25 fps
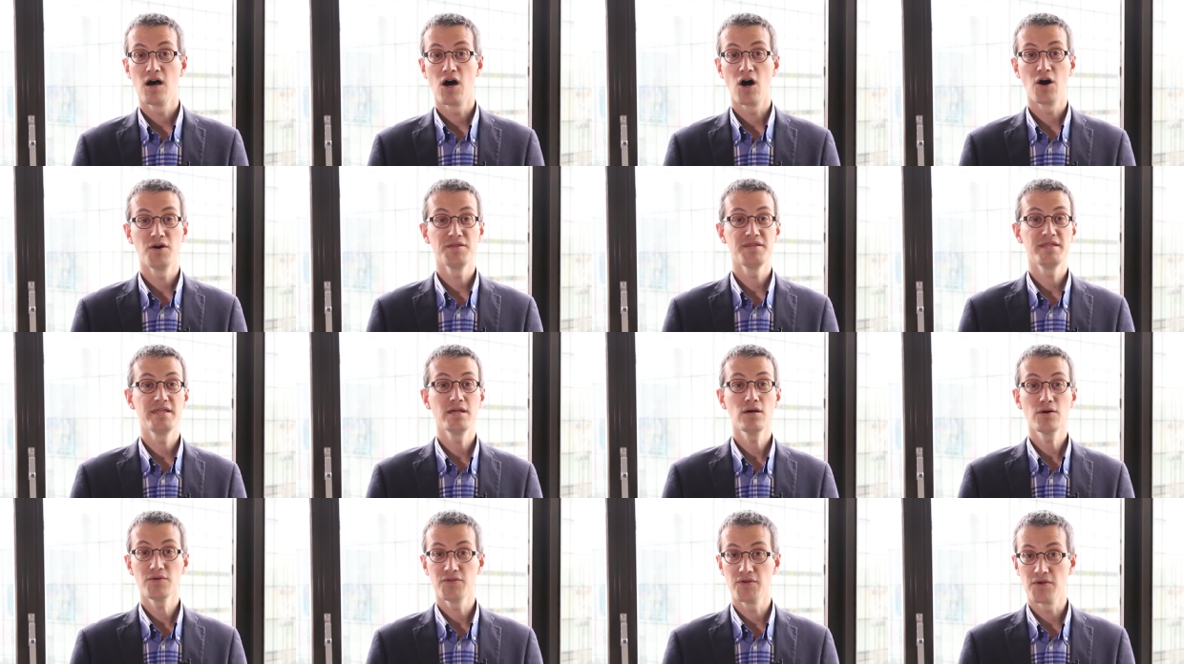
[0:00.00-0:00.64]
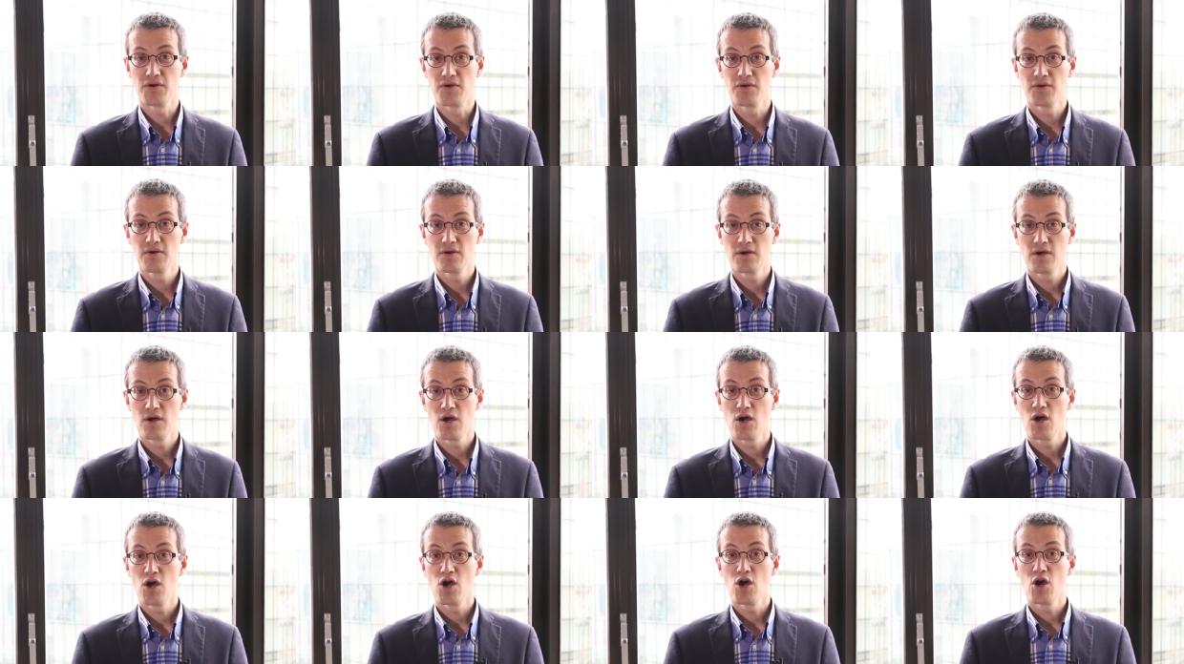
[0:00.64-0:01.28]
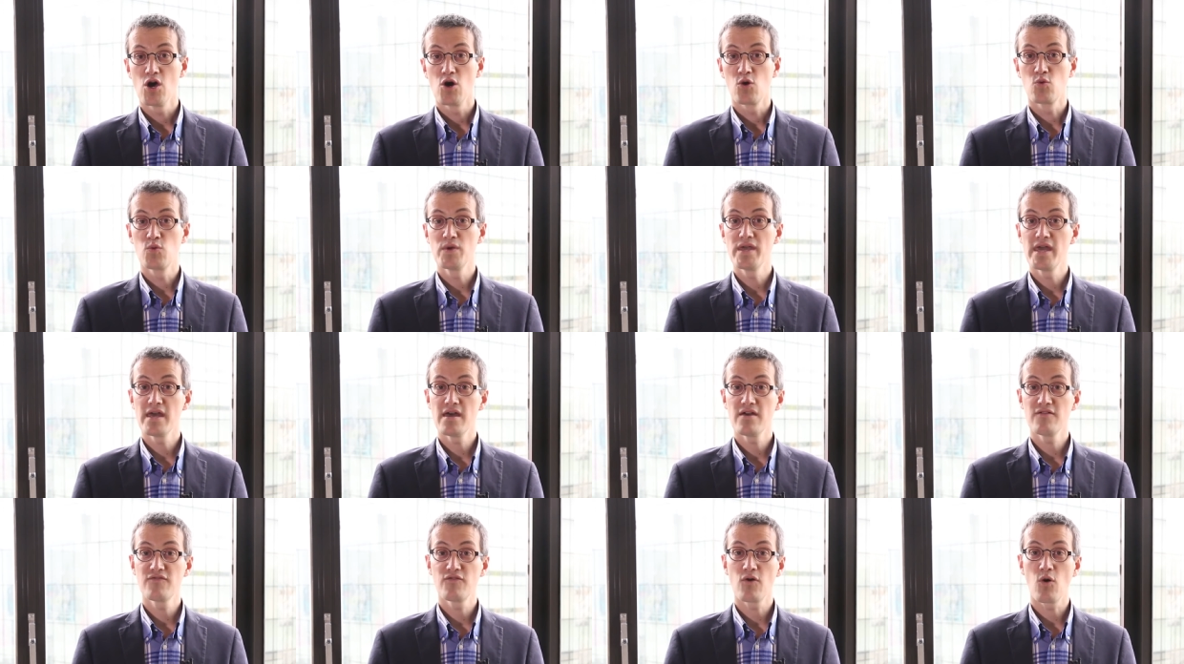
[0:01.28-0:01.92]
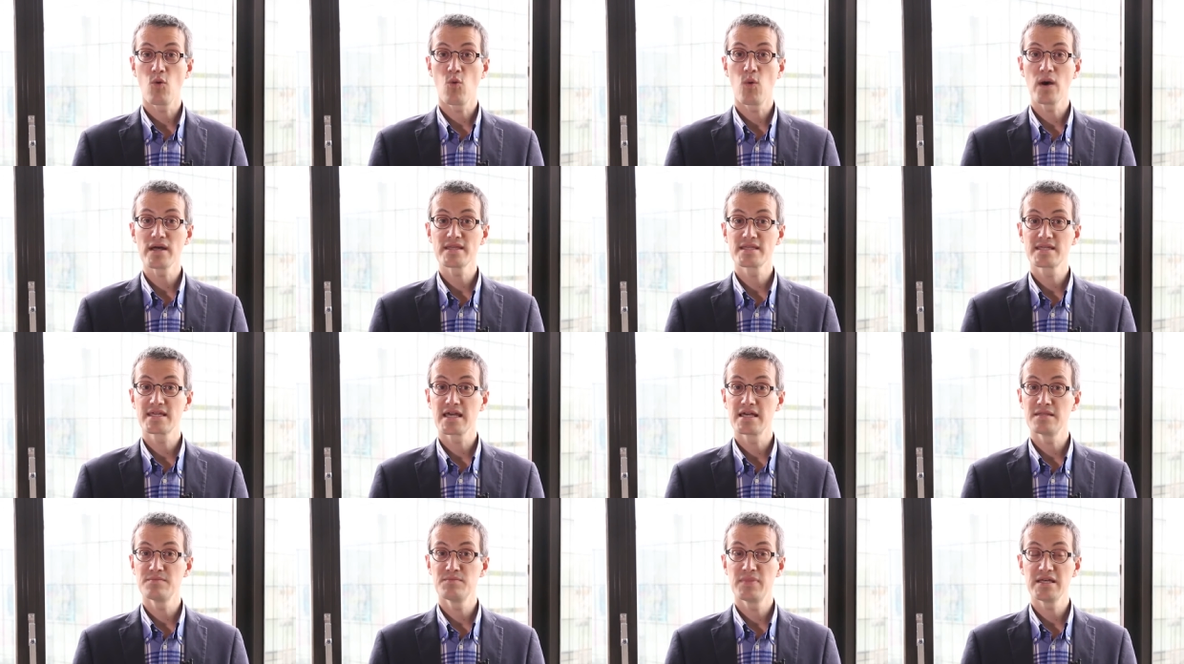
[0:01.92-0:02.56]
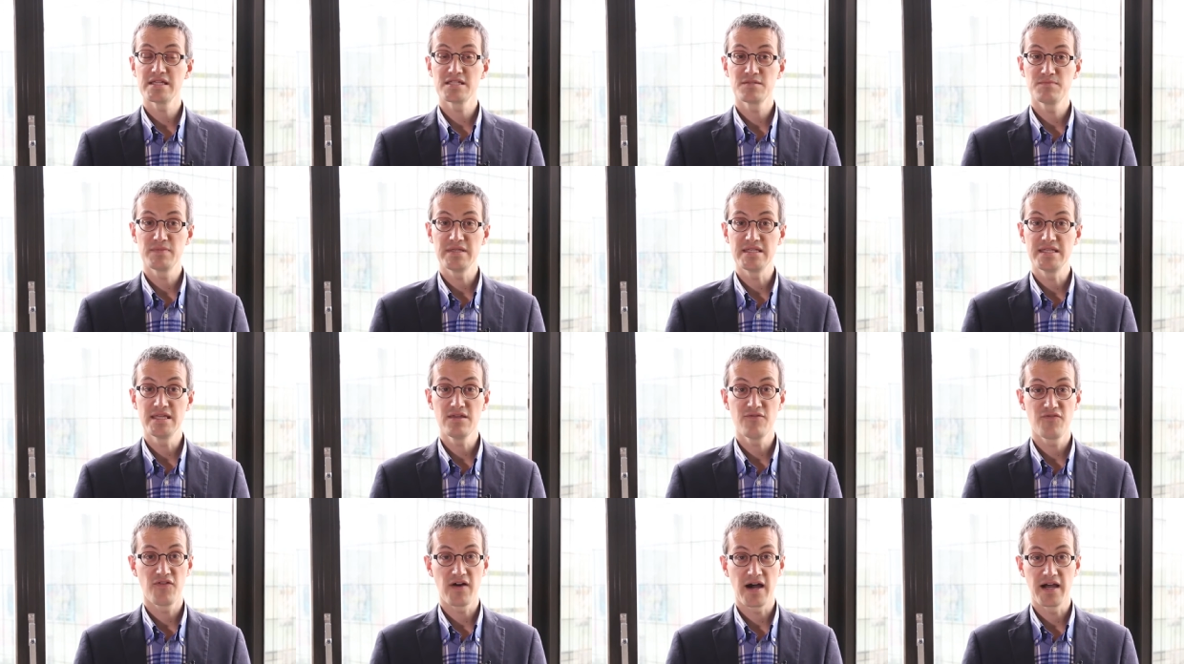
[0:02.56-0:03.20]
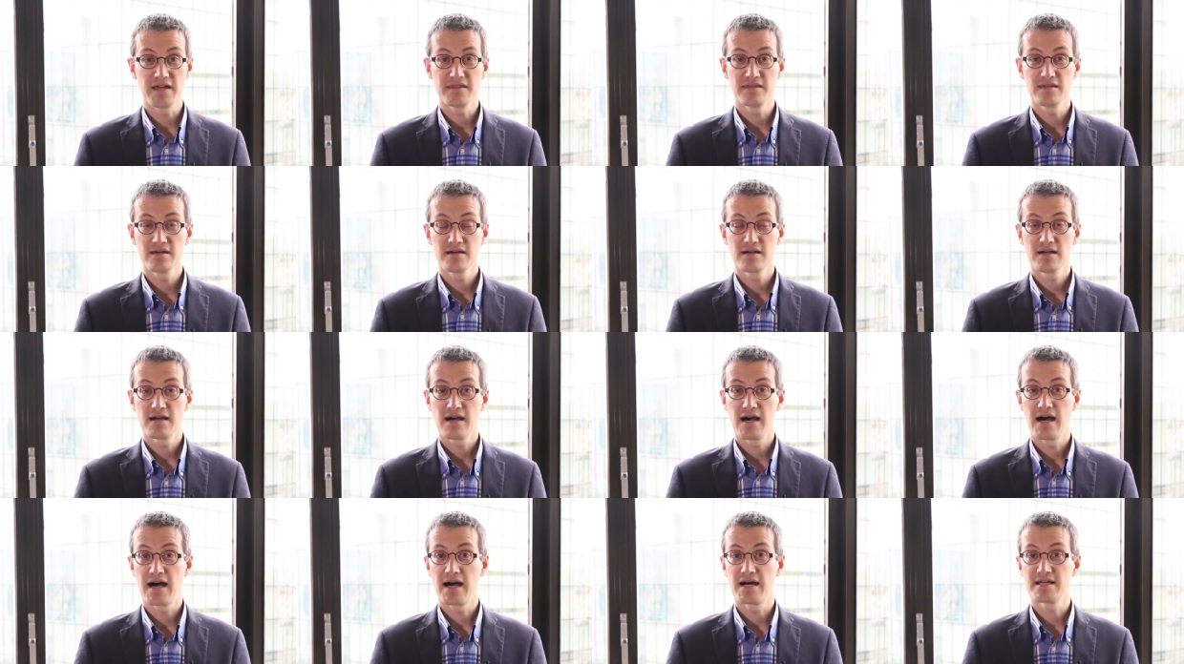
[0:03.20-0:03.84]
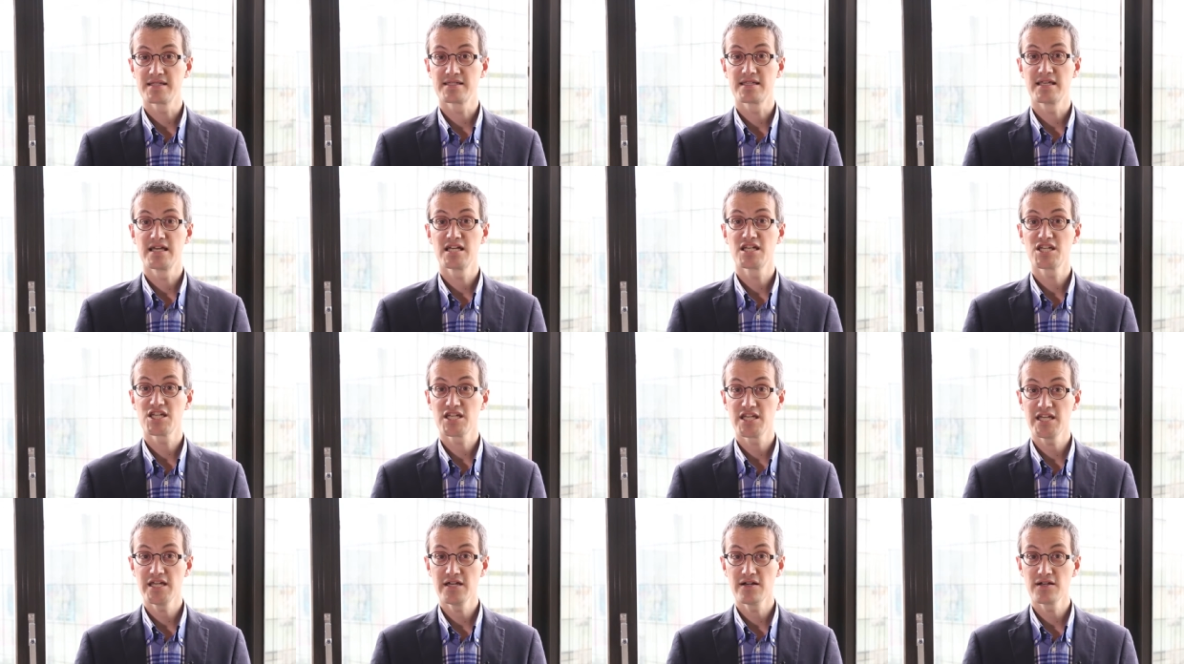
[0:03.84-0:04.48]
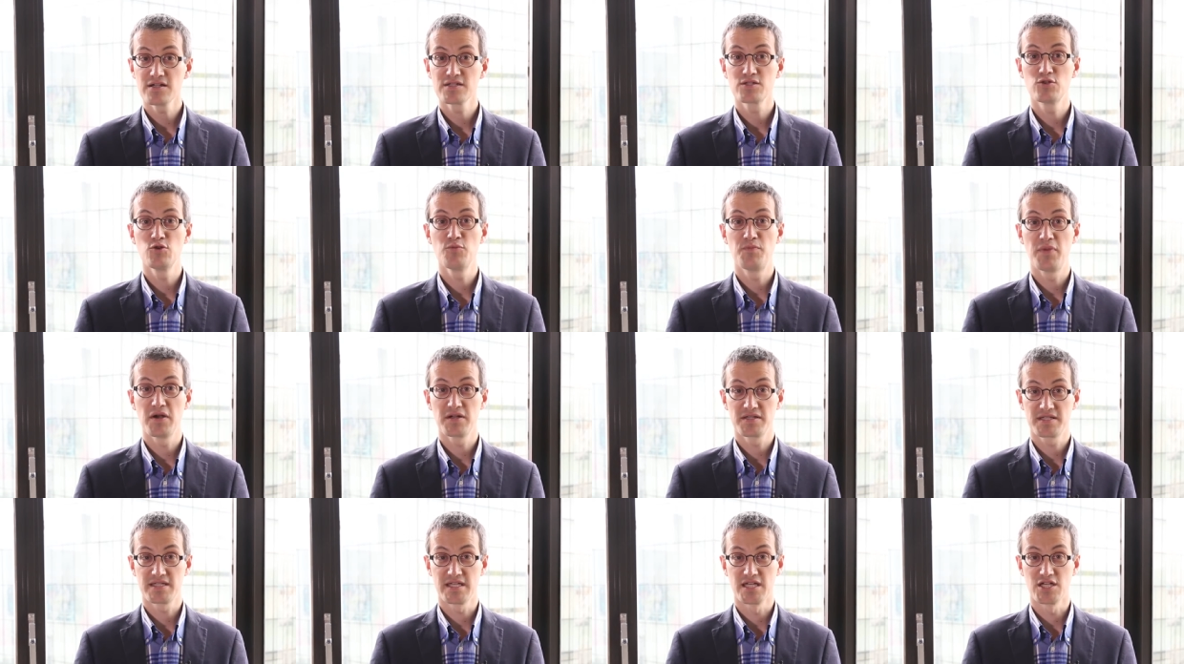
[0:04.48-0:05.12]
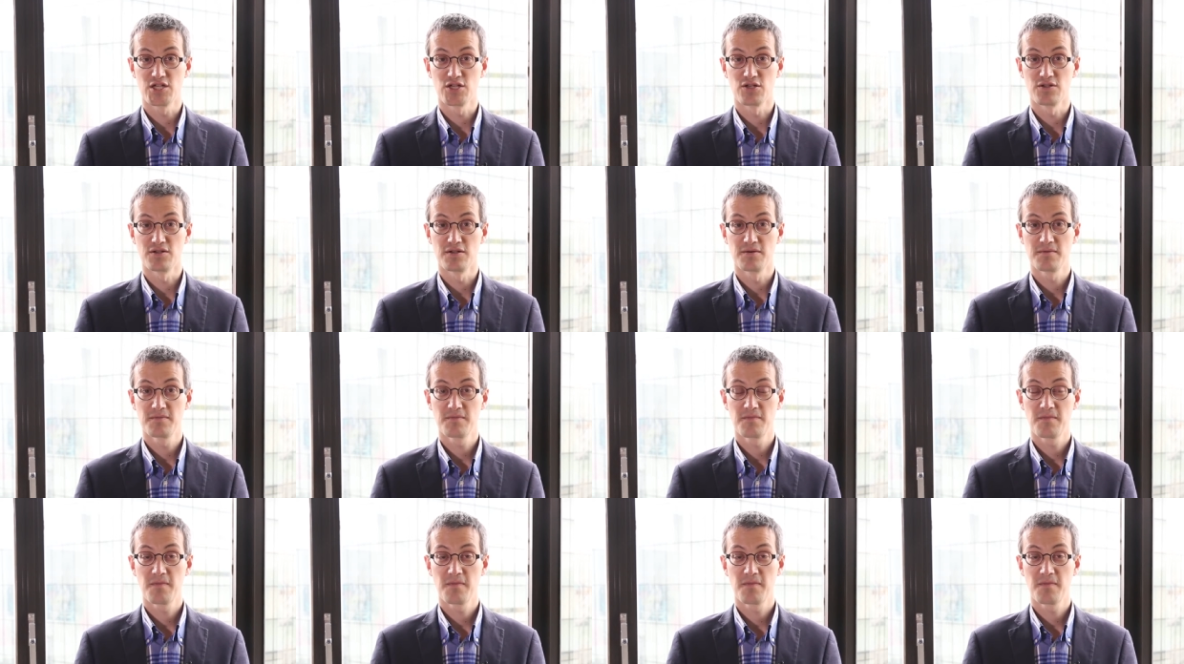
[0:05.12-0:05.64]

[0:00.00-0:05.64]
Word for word: On the other, we have what can best be defined as sheer superstition.